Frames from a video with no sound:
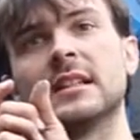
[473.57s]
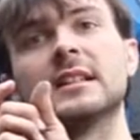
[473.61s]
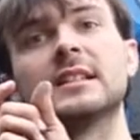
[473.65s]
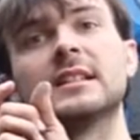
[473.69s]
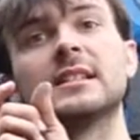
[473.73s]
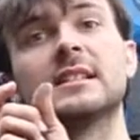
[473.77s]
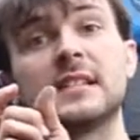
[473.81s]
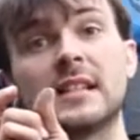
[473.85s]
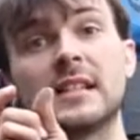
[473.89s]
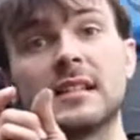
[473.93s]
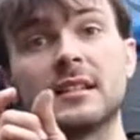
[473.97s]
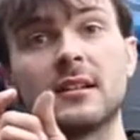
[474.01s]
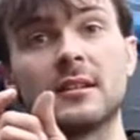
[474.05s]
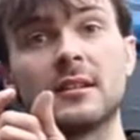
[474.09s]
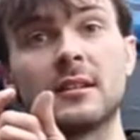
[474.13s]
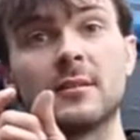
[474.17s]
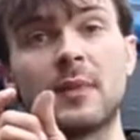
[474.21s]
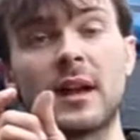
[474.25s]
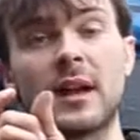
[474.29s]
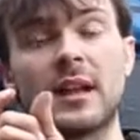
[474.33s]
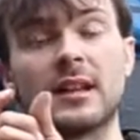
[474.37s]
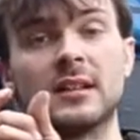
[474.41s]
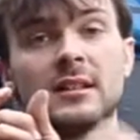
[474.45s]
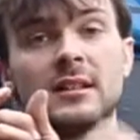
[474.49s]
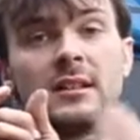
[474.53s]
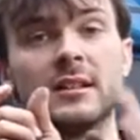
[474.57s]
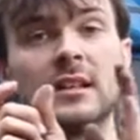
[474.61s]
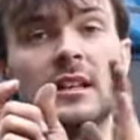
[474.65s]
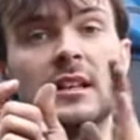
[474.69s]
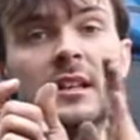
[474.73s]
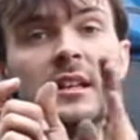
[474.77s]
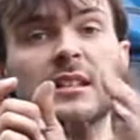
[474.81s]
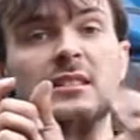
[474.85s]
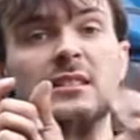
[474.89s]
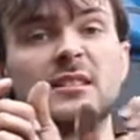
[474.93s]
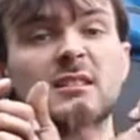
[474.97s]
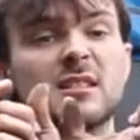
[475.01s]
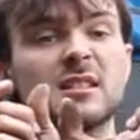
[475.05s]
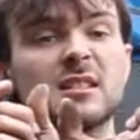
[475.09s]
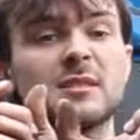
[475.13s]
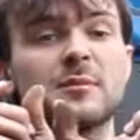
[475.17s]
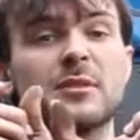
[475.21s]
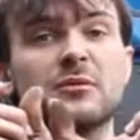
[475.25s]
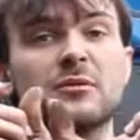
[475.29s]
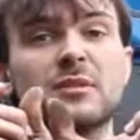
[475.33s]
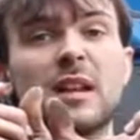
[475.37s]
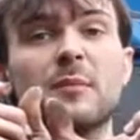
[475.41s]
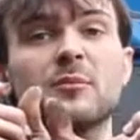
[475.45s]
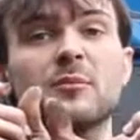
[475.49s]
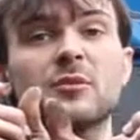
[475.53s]
sitting on the panel, there's
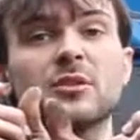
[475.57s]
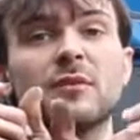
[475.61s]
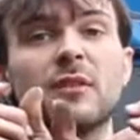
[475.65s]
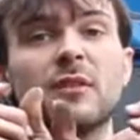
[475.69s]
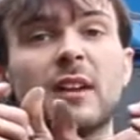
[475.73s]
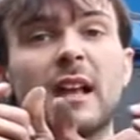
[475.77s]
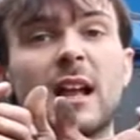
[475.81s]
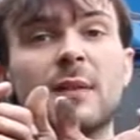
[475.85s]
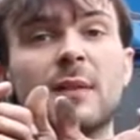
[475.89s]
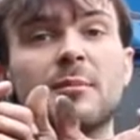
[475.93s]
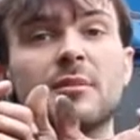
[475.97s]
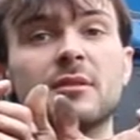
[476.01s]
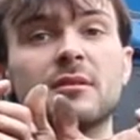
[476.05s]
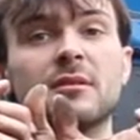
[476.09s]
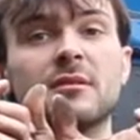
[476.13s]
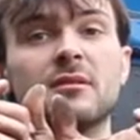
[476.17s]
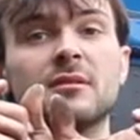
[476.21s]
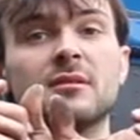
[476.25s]
about that much of a gap.